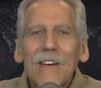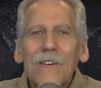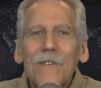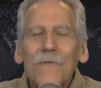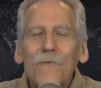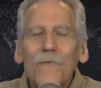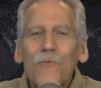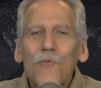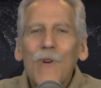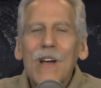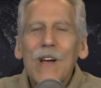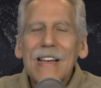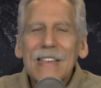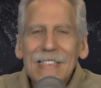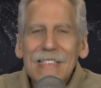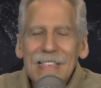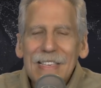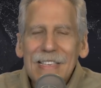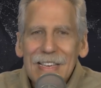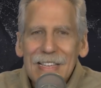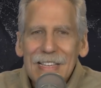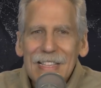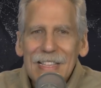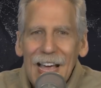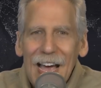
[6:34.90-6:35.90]
Rest
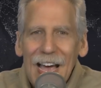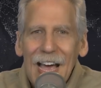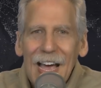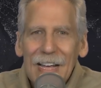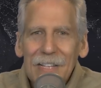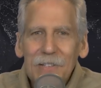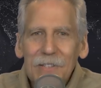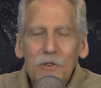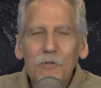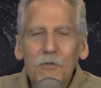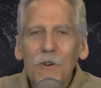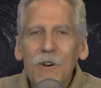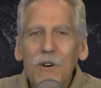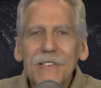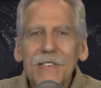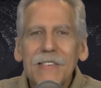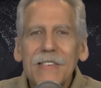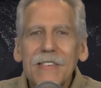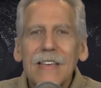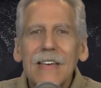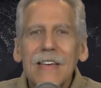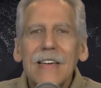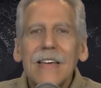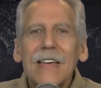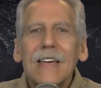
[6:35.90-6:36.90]
in that.
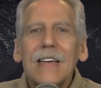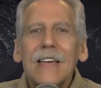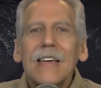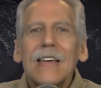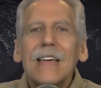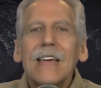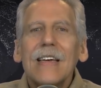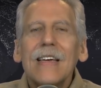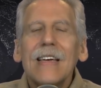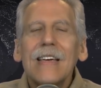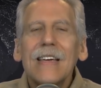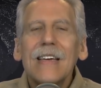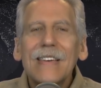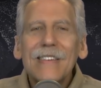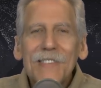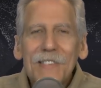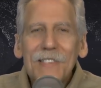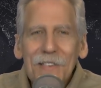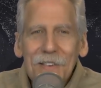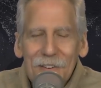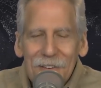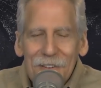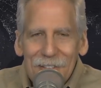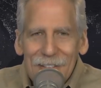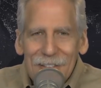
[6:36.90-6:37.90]
Trust his
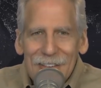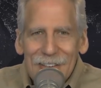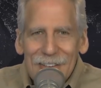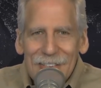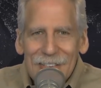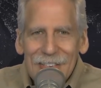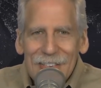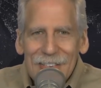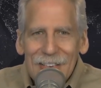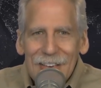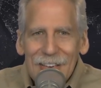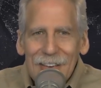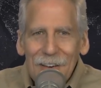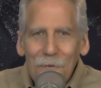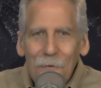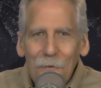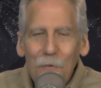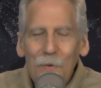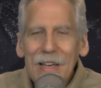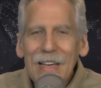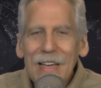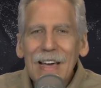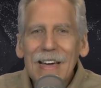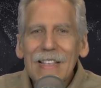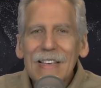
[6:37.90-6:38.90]
goodness.
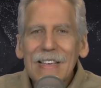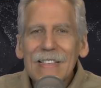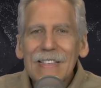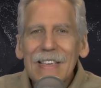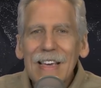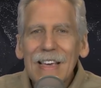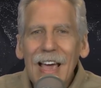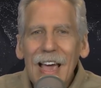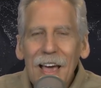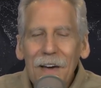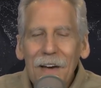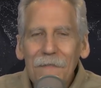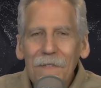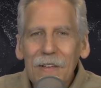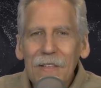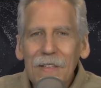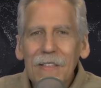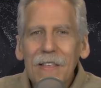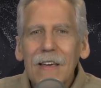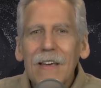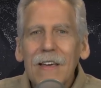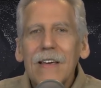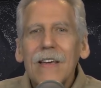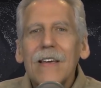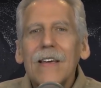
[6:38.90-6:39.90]
We get into heaven.
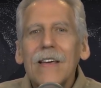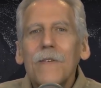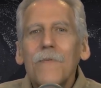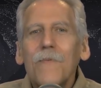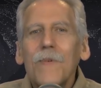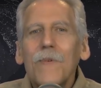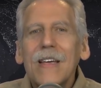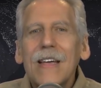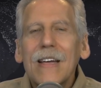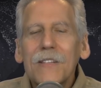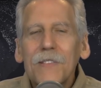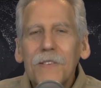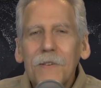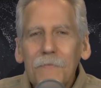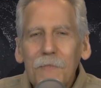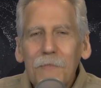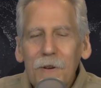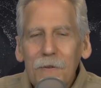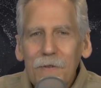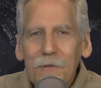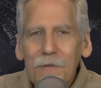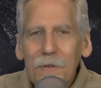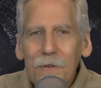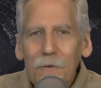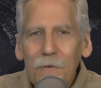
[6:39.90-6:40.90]
We get to be
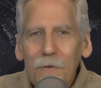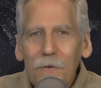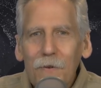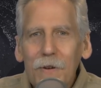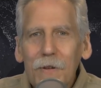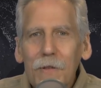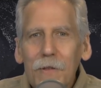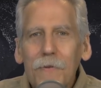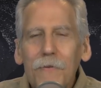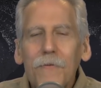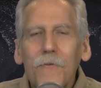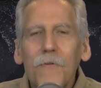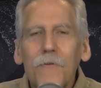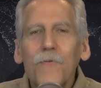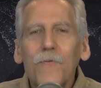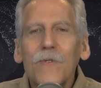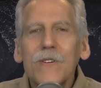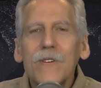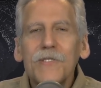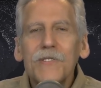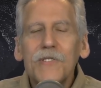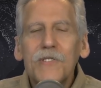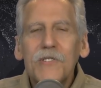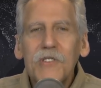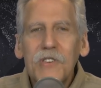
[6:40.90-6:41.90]
with the Lord through
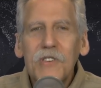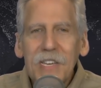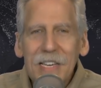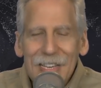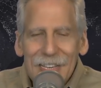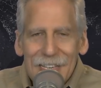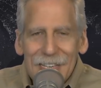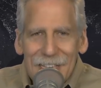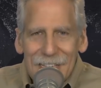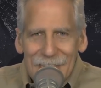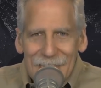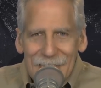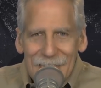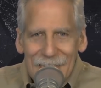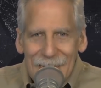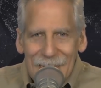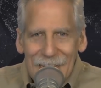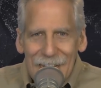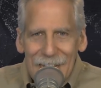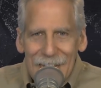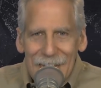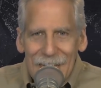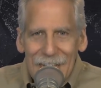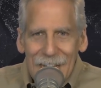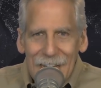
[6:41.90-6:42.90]
what Jesus
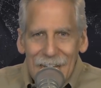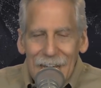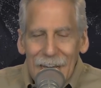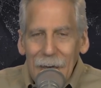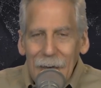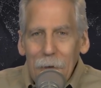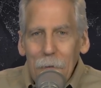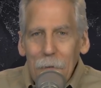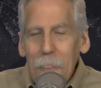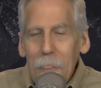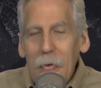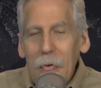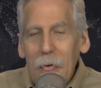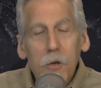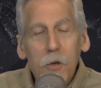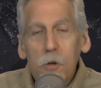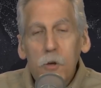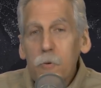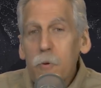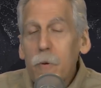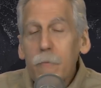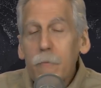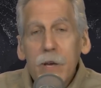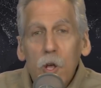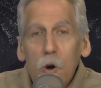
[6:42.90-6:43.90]
did. And the only
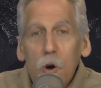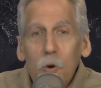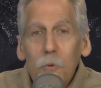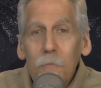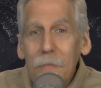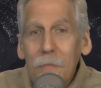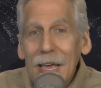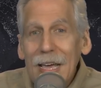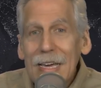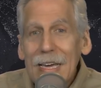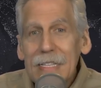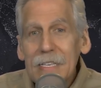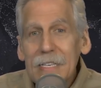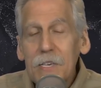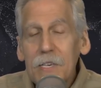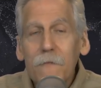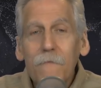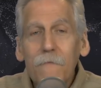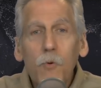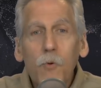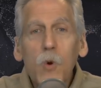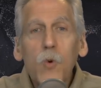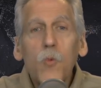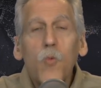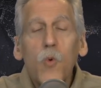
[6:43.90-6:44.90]
way we don't make it is if
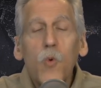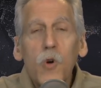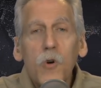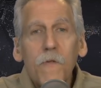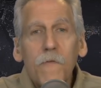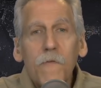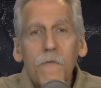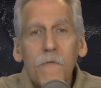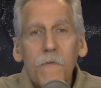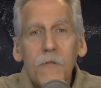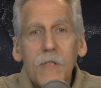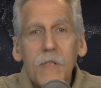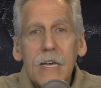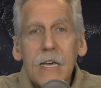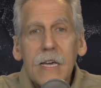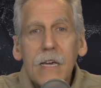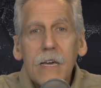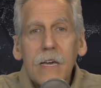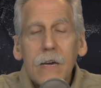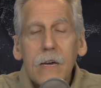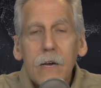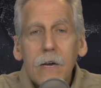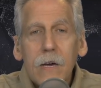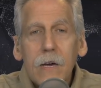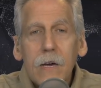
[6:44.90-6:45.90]
we willfully
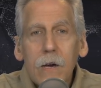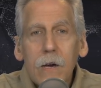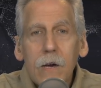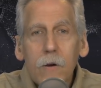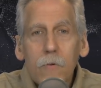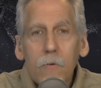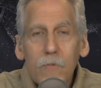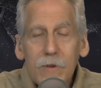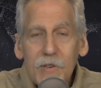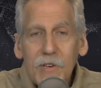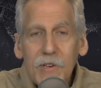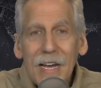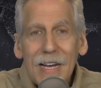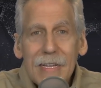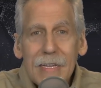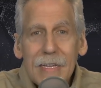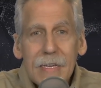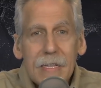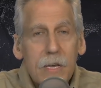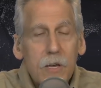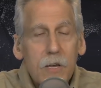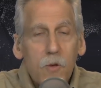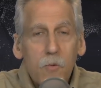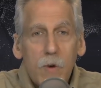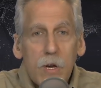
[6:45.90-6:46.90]
reject it.
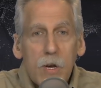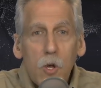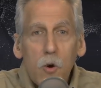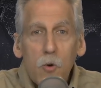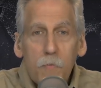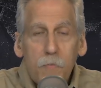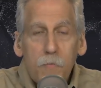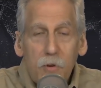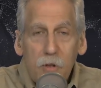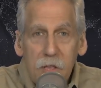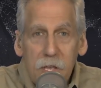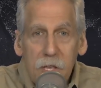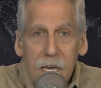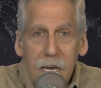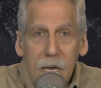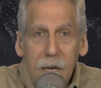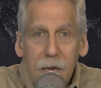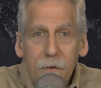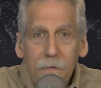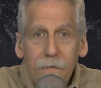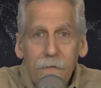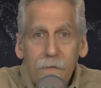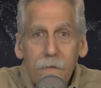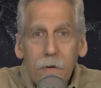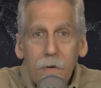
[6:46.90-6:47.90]
Either we don't
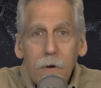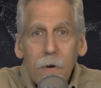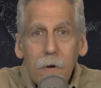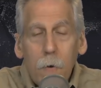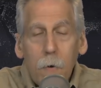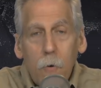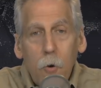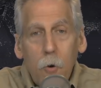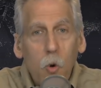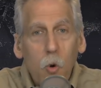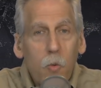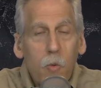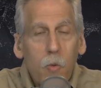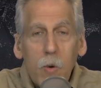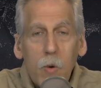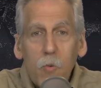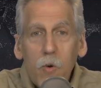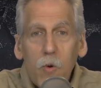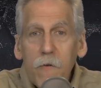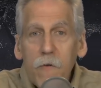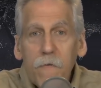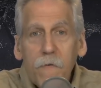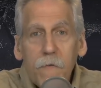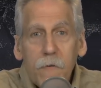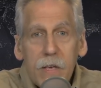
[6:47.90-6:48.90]
believe or we
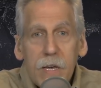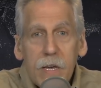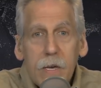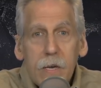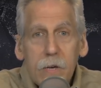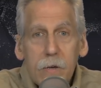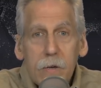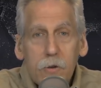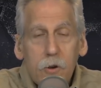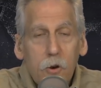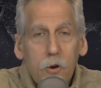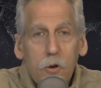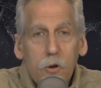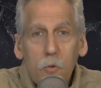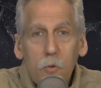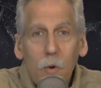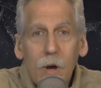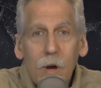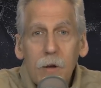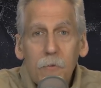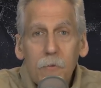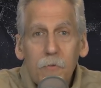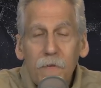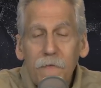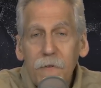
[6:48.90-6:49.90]
willfully turn away
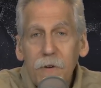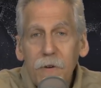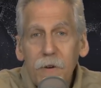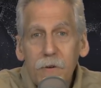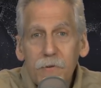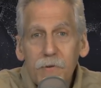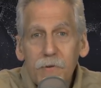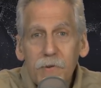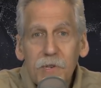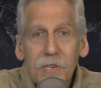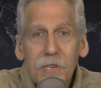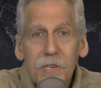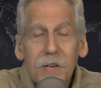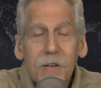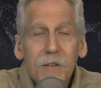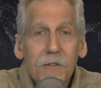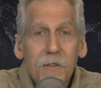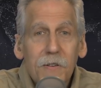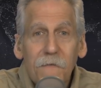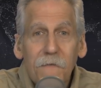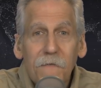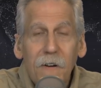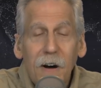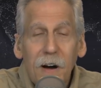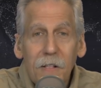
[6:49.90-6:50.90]
and refuse to
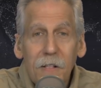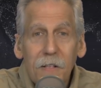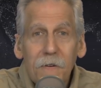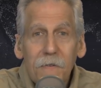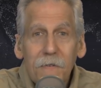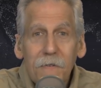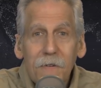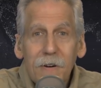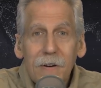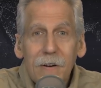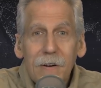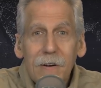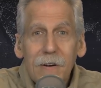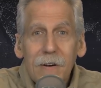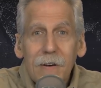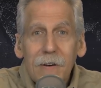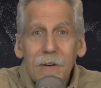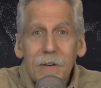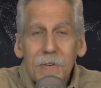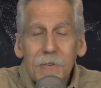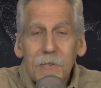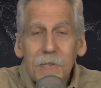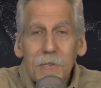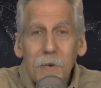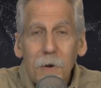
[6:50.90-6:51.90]
follow.
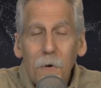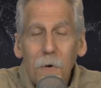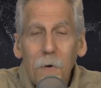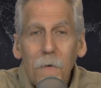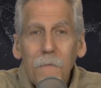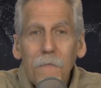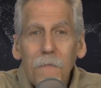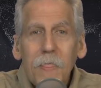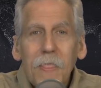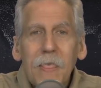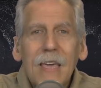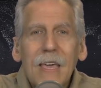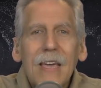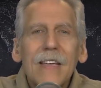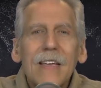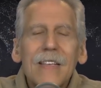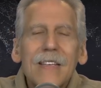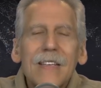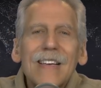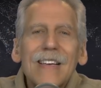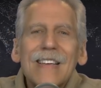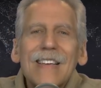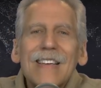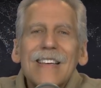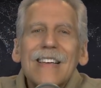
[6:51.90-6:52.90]
So
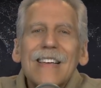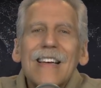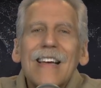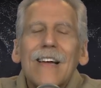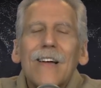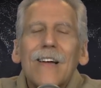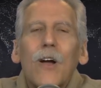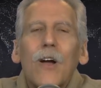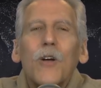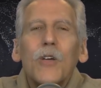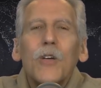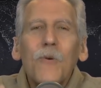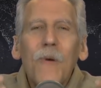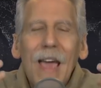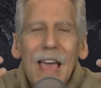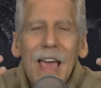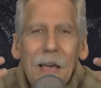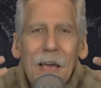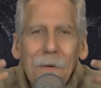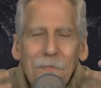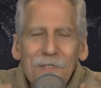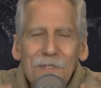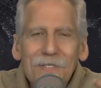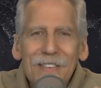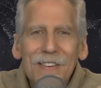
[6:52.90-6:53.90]
are you
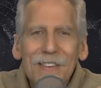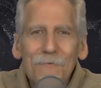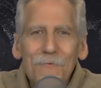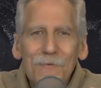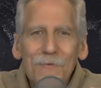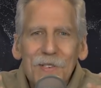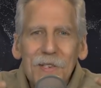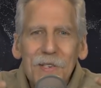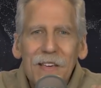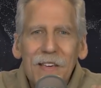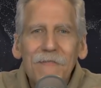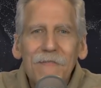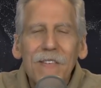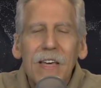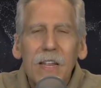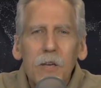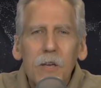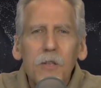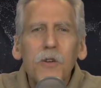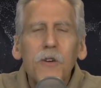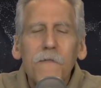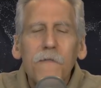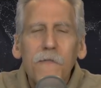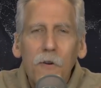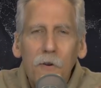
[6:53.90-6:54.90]
able to receive that? I know
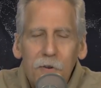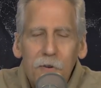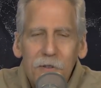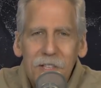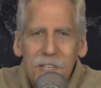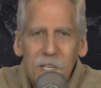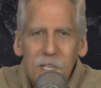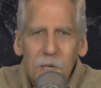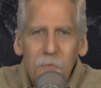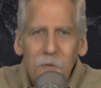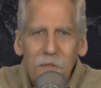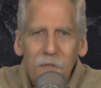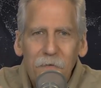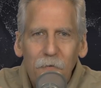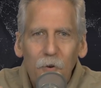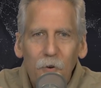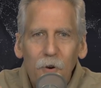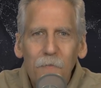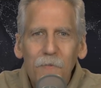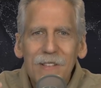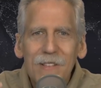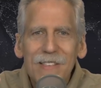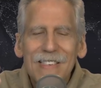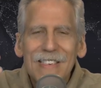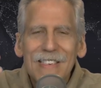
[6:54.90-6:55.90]
you've heard this before,
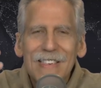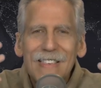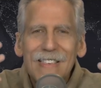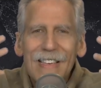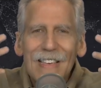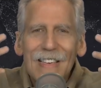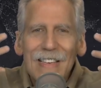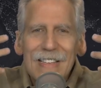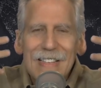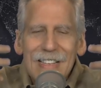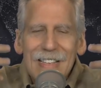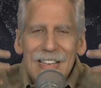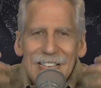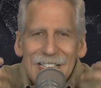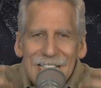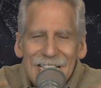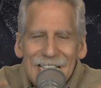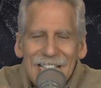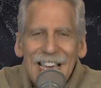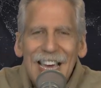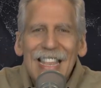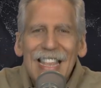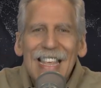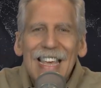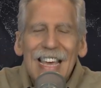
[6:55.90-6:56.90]
but is it
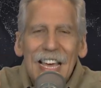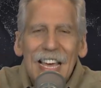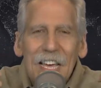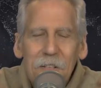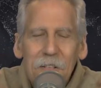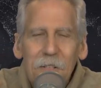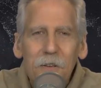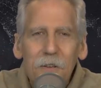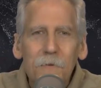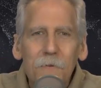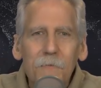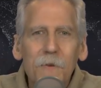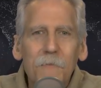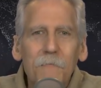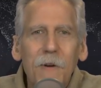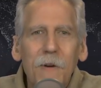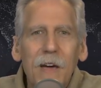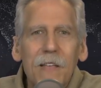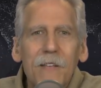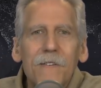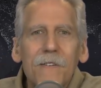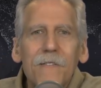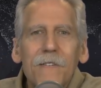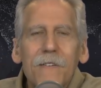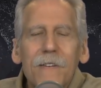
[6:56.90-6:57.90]
getting in a little bit
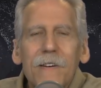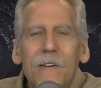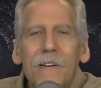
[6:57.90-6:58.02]
better?